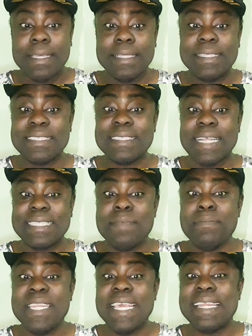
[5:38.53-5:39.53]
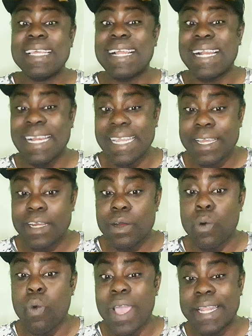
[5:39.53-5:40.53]
it is not immediately
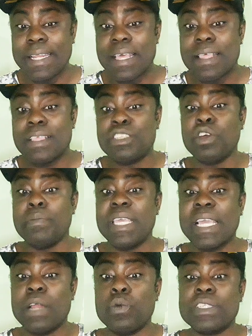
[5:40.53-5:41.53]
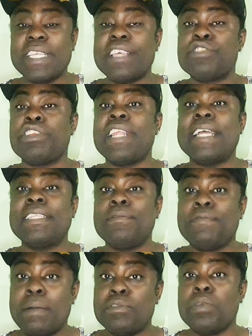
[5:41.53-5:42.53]
clear when the Jamaican was
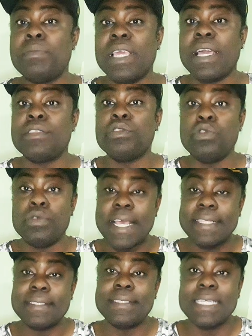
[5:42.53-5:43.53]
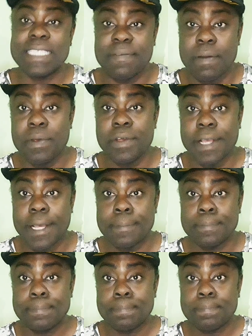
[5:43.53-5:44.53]
extradited from Jamaica to United States of America.